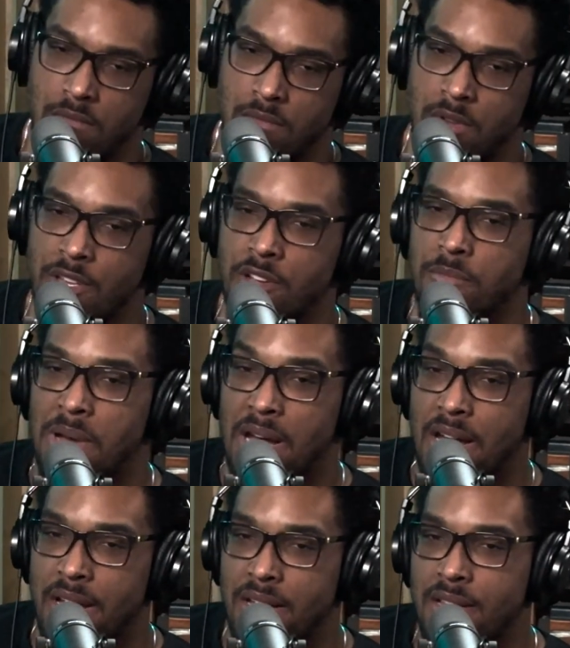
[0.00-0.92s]
in your
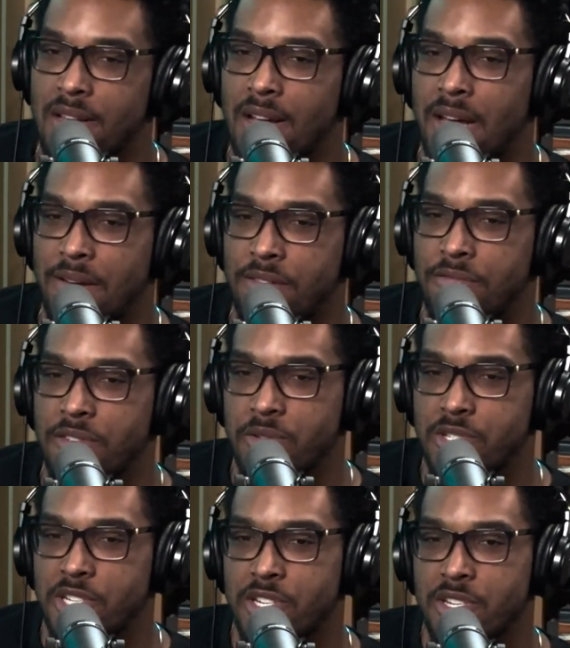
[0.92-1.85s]
mind, I have a
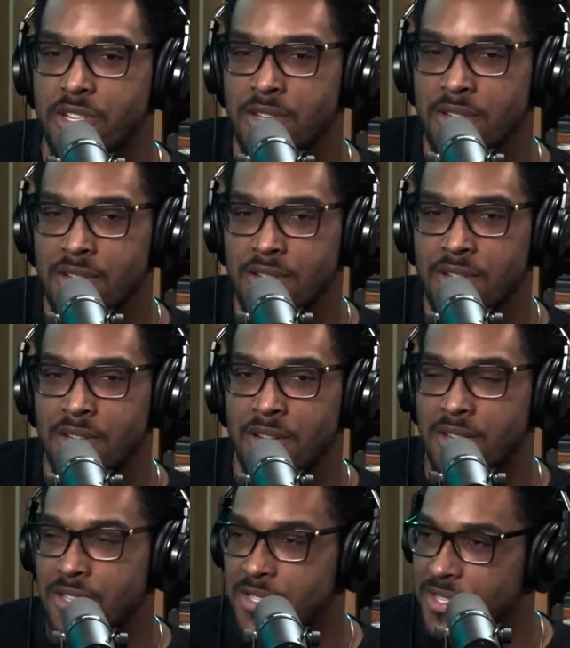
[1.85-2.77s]
future.
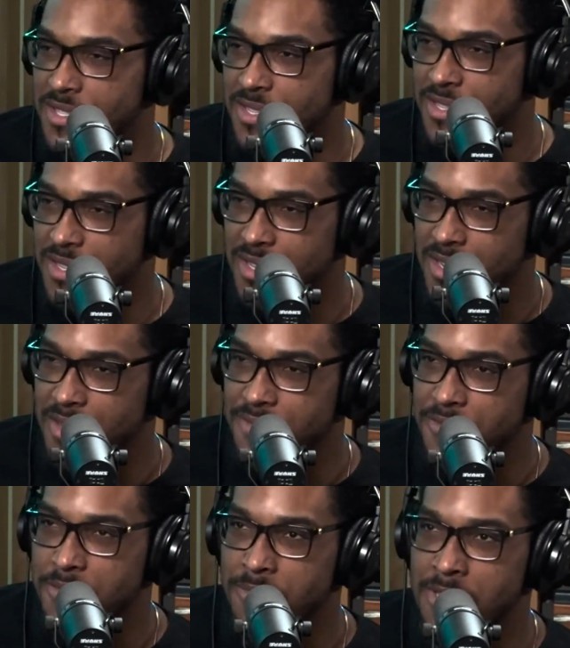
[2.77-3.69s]
This isn't
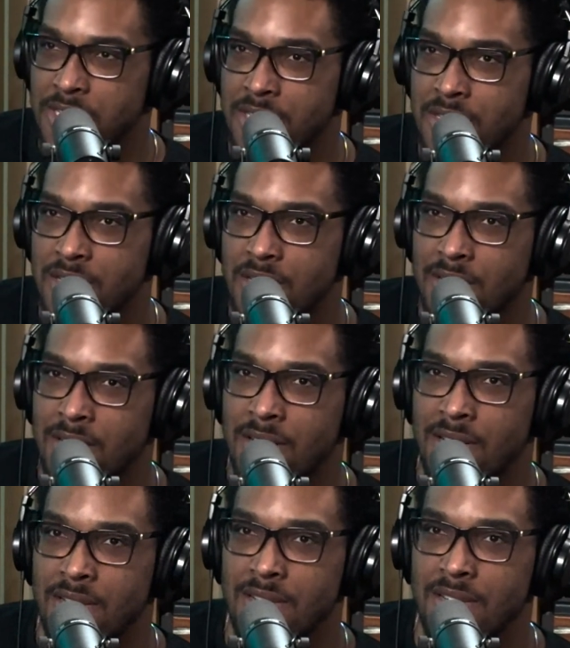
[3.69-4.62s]
it for me.
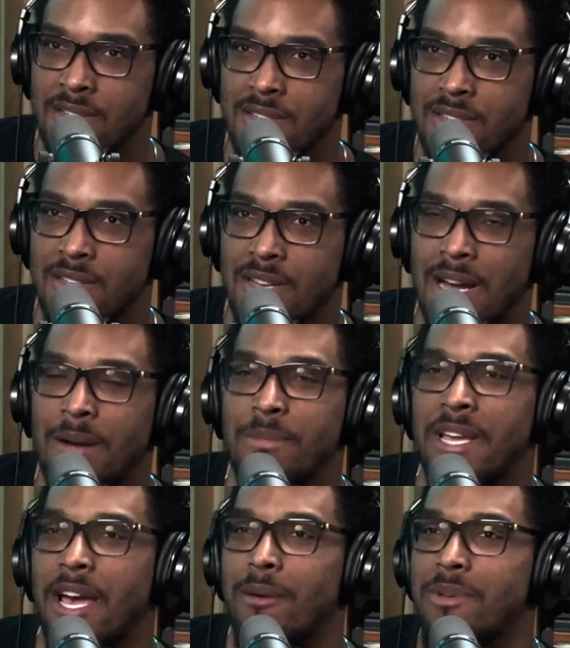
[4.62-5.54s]
I'll
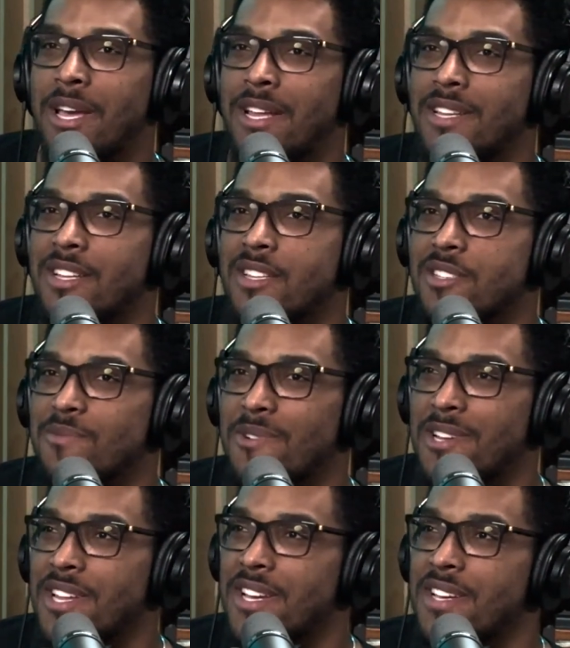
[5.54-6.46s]
be happy I did this
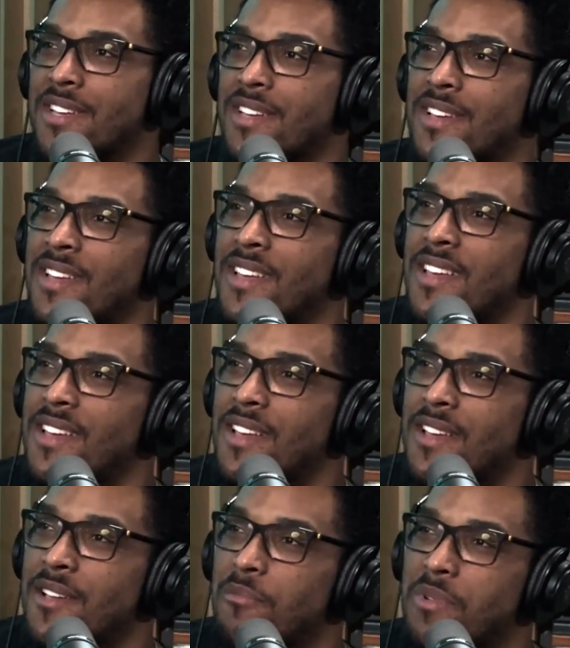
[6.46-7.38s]
one day.
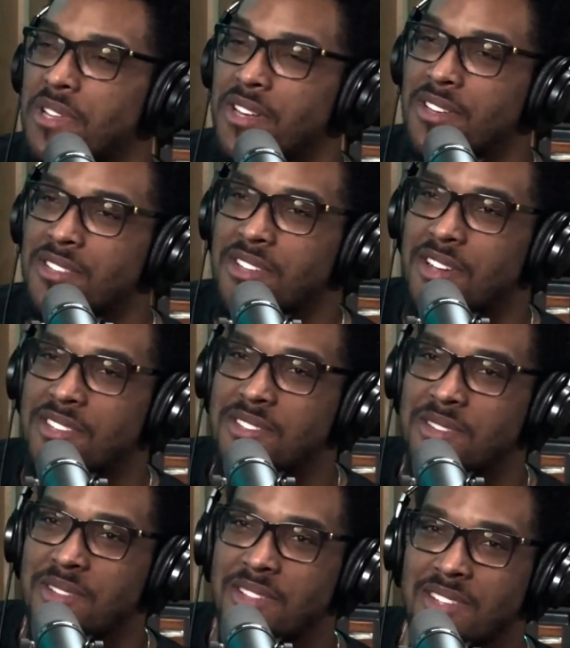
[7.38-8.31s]
But then there's
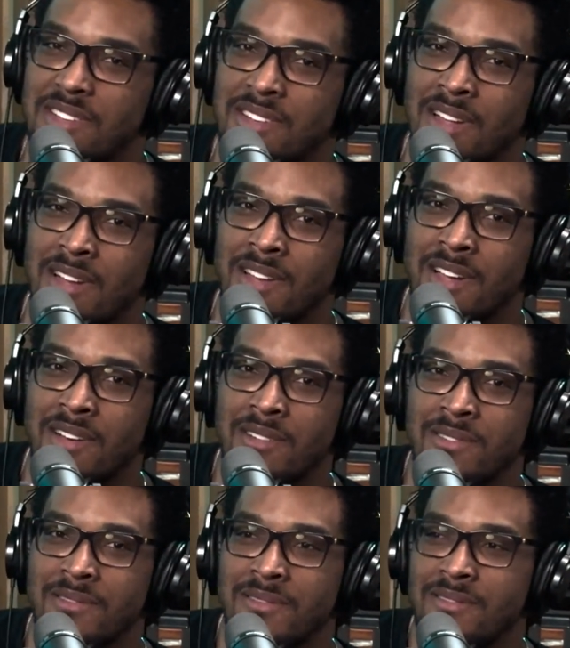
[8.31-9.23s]
also the
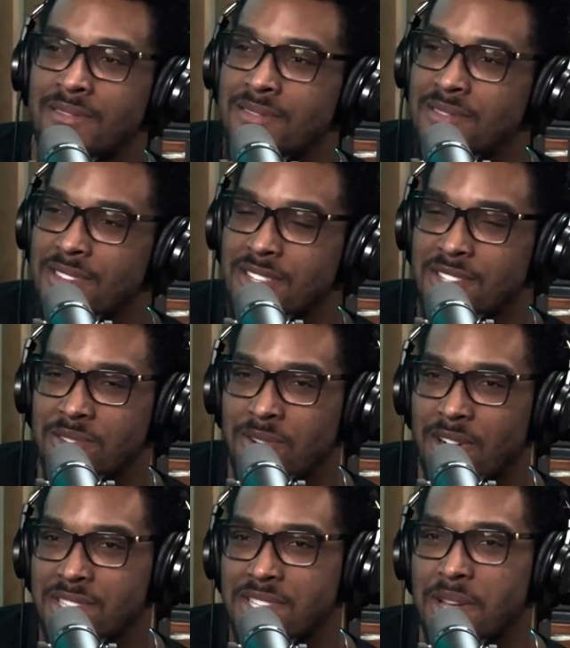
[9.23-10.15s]
unknown, because you
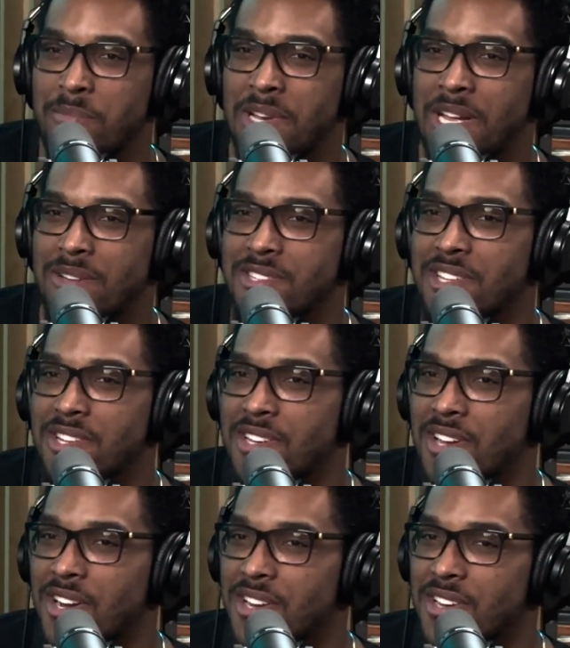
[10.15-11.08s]
are stepping out into the
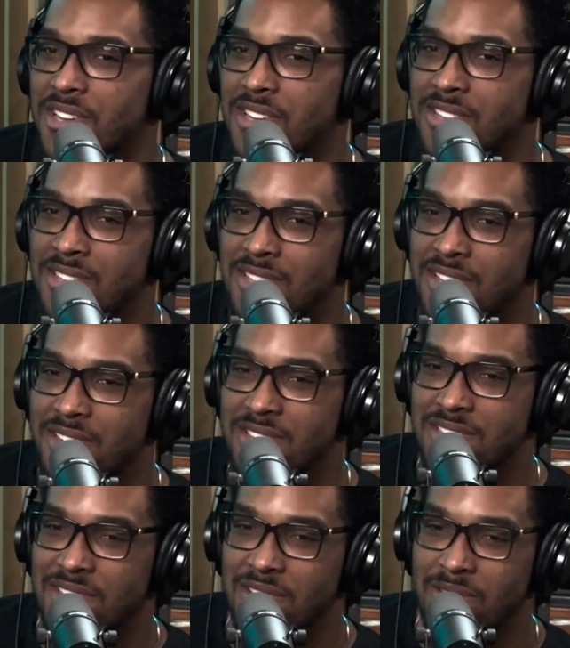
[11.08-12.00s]
dark. There
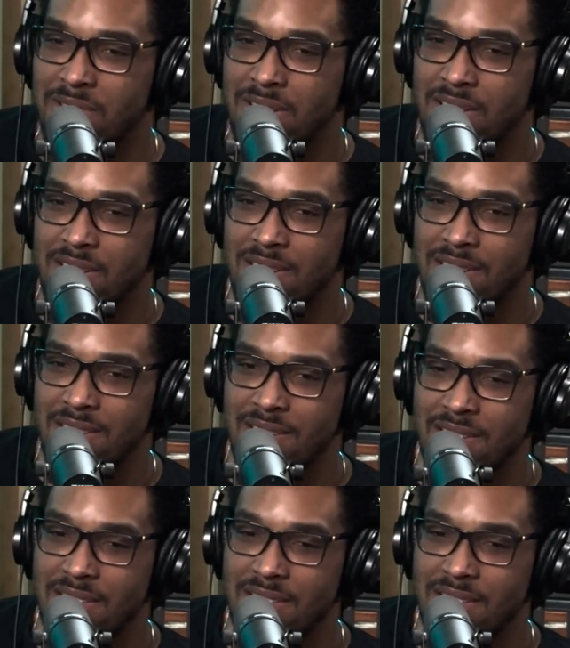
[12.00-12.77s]
is no,